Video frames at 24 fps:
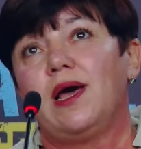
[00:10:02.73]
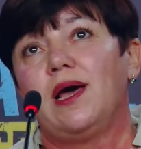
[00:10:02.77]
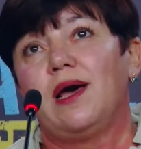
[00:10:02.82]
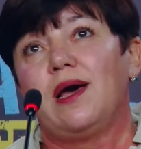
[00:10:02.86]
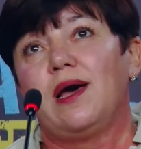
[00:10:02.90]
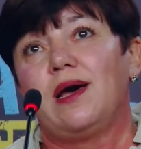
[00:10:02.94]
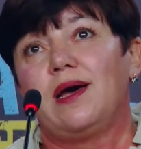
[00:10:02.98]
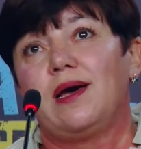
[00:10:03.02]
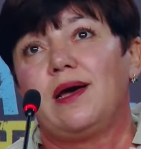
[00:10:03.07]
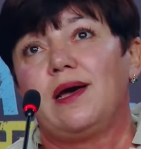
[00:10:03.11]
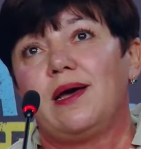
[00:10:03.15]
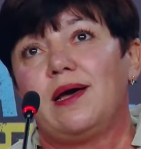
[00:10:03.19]

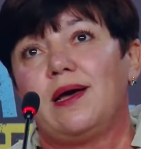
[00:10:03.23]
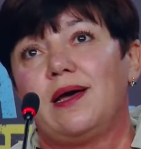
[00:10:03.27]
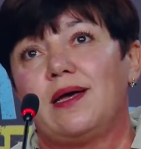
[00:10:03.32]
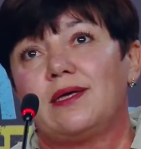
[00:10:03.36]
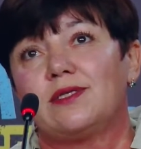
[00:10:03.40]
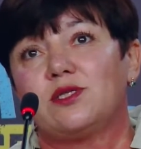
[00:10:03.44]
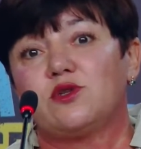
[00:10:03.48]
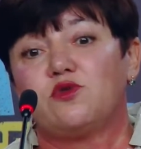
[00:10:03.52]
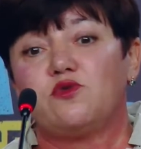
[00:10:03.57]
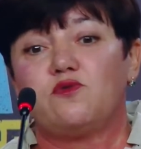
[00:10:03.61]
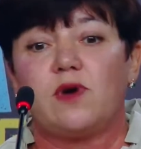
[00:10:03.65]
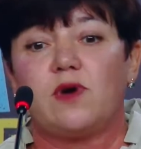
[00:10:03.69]
with this
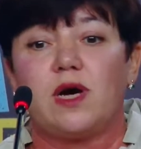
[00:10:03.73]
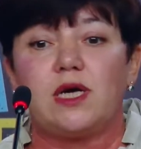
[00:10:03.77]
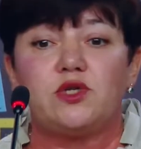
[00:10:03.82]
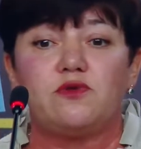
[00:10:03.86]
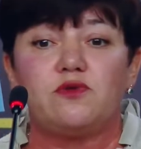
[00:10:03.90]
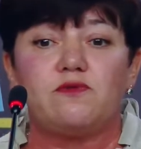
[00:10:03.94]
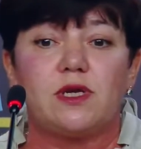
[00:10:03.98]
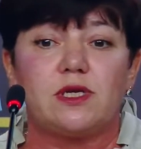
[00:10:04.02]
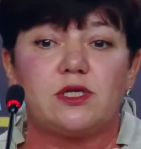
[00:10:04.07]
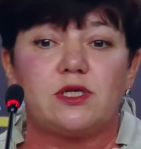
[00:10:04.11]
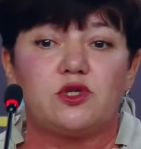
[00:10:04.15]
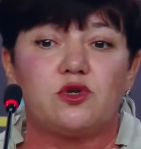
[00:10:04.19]
textbook,
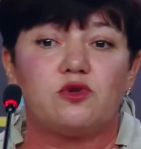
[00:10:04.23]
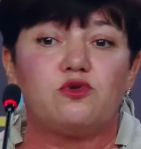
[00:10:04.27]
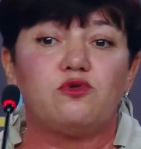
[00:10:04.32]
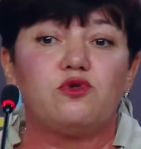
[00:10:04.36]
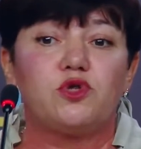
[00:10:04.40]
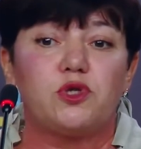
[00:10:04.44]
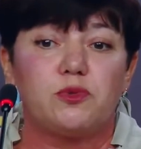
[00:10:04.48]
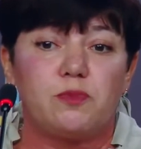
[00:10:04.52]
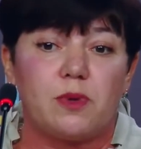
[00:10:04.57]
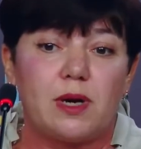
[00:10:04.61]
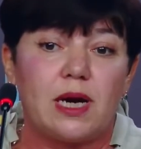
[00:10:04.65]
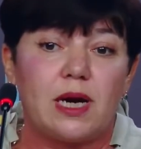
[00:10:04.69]

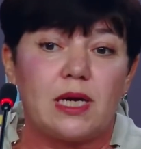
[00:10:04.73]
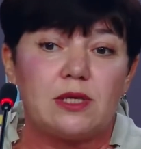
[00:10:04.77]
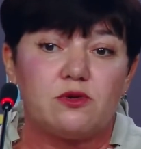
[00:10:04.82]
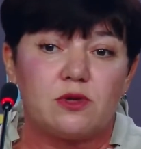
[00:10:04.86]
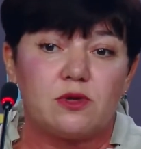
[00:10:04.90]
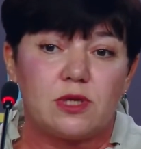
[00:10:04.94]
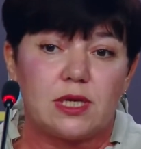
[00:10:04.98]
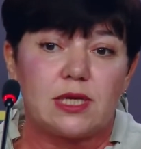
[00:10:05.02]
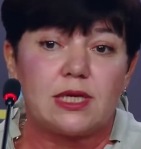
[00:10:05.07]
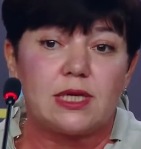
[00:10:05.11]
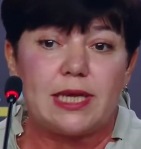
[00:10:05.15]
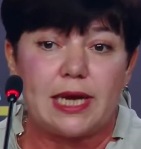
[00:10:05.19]
I
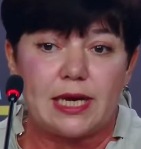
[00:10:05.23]
noted